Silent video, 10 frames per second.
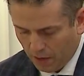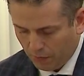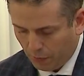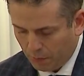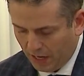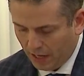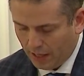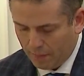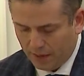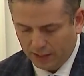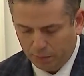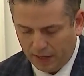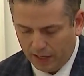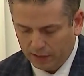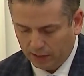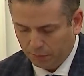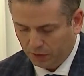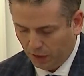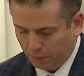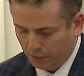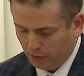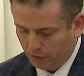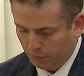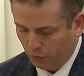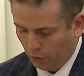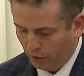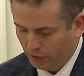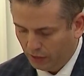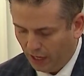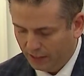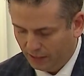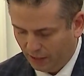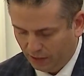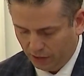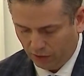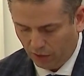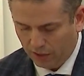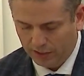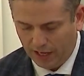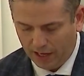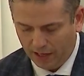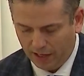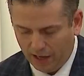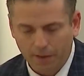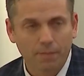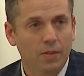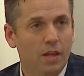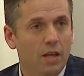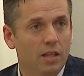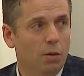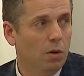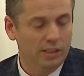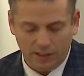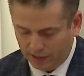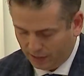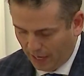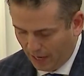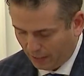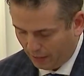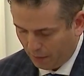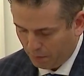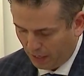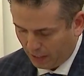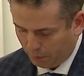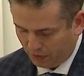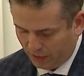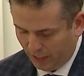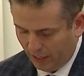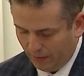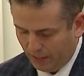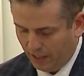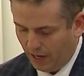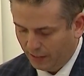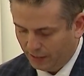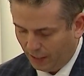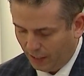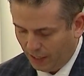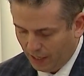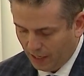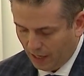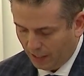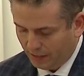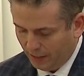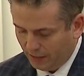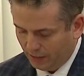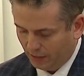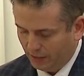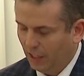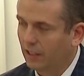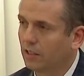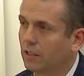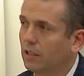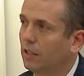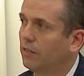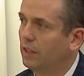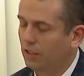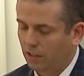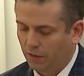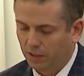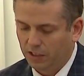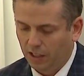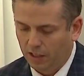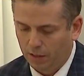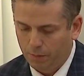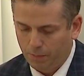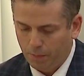For me, that meant spending some summers touring science centres across Canada. That wasn't exactly my cup of tea. In hindsight, I see the success of the Discovery Centre